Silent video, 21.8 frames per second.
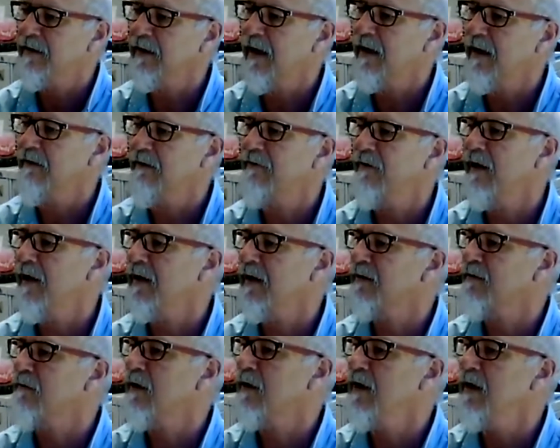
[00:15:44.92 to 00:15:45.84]
again for
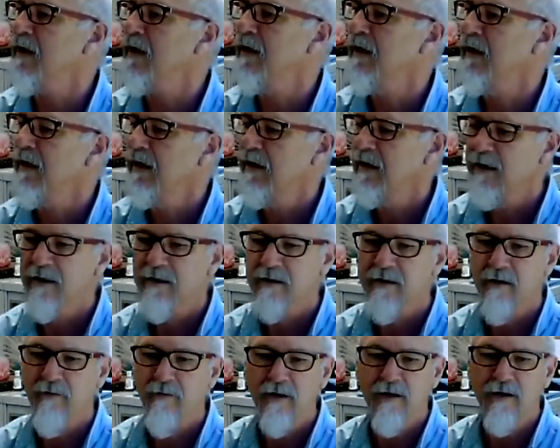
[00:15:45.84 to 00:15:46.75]
next week.
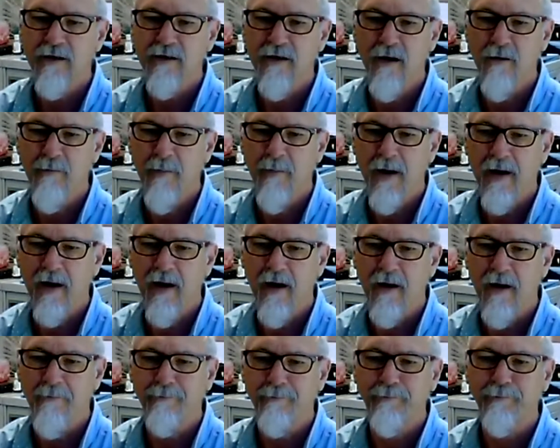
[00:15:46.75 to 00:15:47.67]
So if we just go back
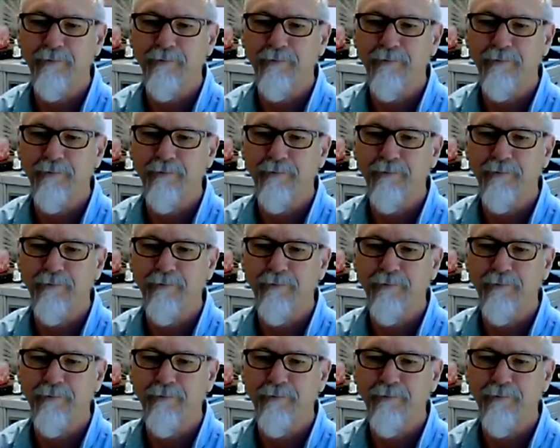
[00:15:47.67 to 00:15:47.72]
up.